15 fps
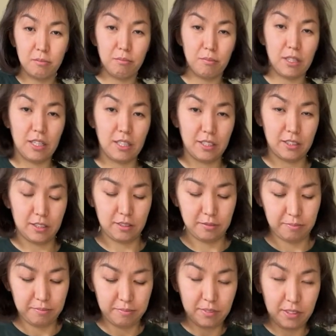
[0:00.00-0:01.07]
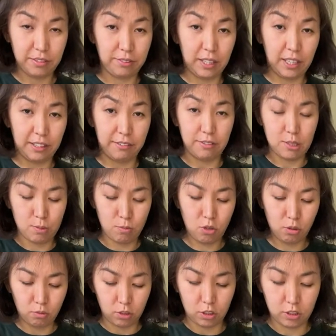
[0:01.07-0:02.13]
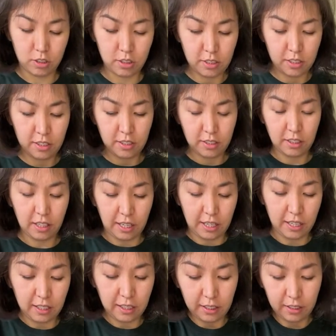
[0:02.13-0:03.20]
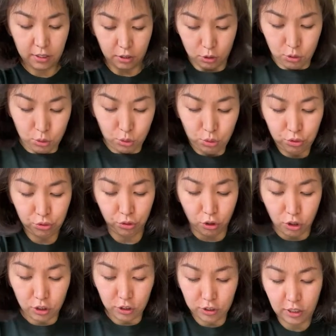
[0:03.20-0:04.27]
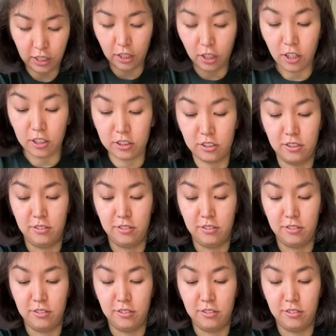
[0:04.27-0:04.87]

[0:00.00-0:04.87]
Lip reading: but if I have a small one, I do fold a lot.